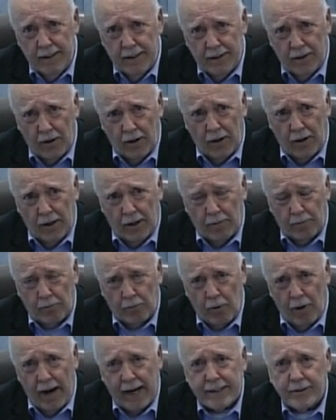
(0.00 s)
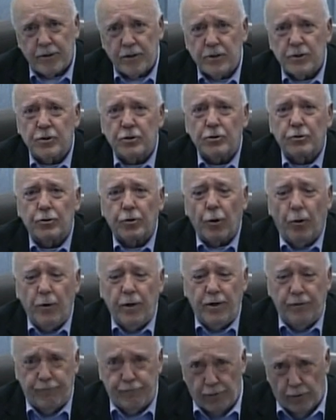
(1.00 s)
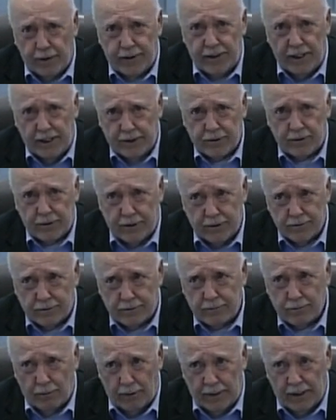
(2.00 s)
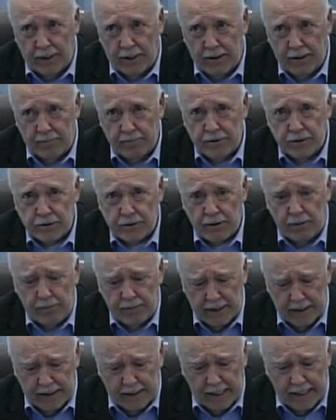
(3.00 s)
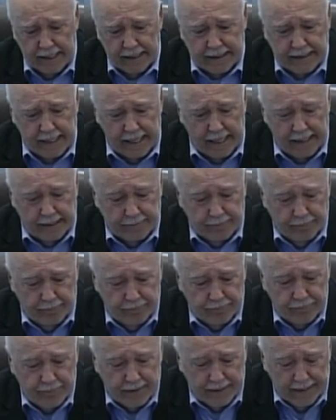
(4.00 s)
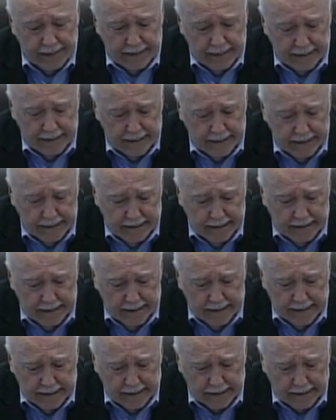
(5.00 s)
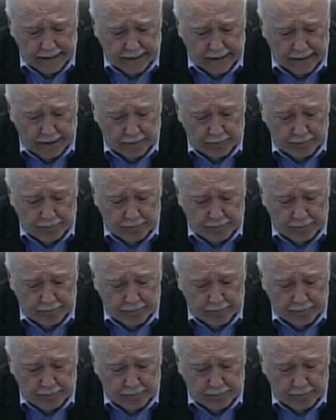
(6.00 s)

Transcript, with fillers: Uh, practice 30 foot distance when you come to somebody like that. Uh,